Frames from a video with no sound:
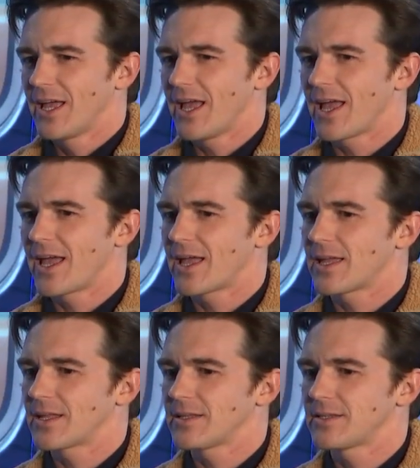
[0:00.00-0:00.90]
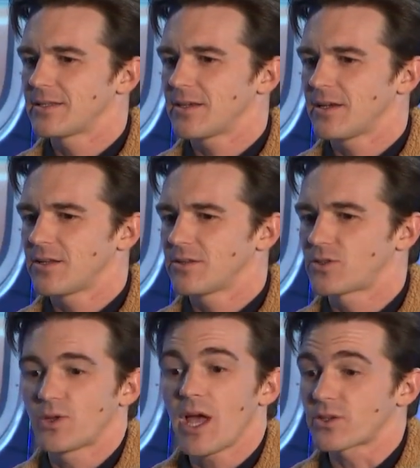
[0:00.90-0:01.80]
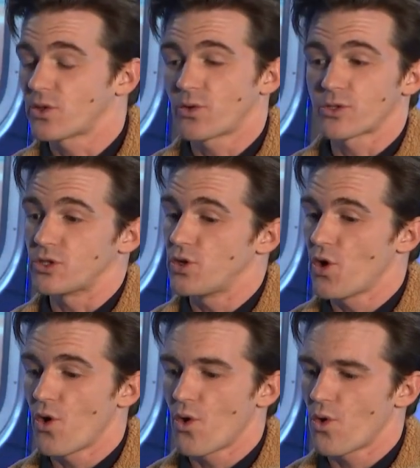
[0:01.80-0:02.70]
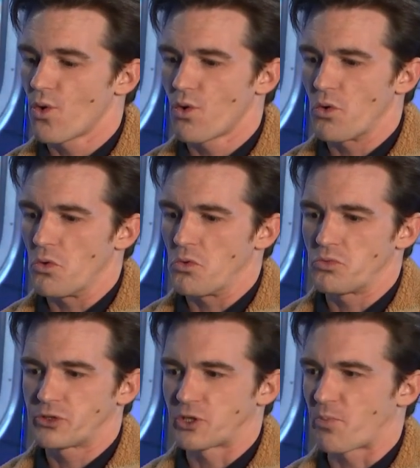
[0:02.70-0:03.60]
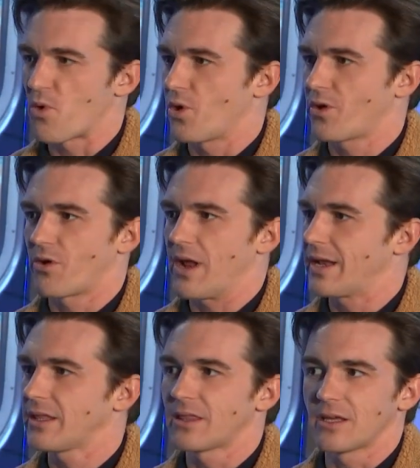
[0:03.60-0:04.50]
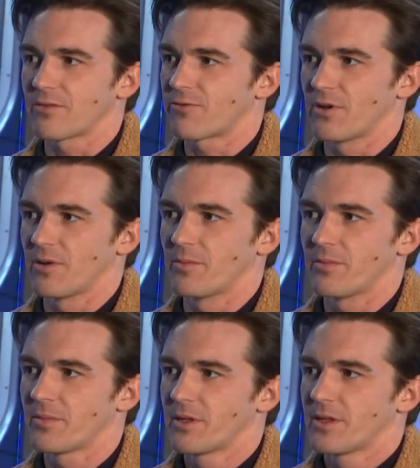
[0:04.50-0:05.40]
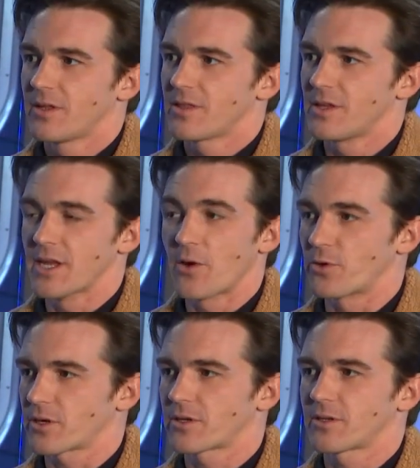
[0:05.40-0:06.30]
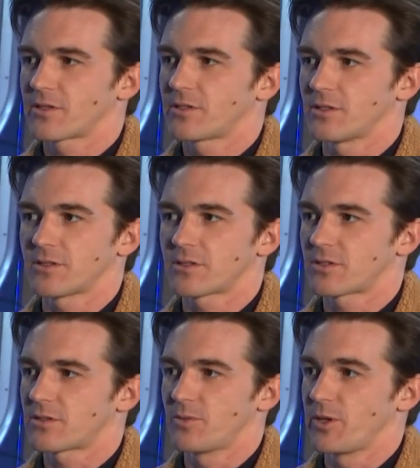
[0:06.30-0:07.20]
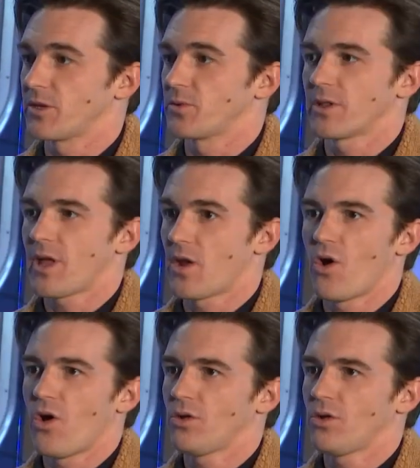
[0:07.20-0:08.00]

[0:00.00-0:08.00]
and so there was no support or anything from the network to begin with at all.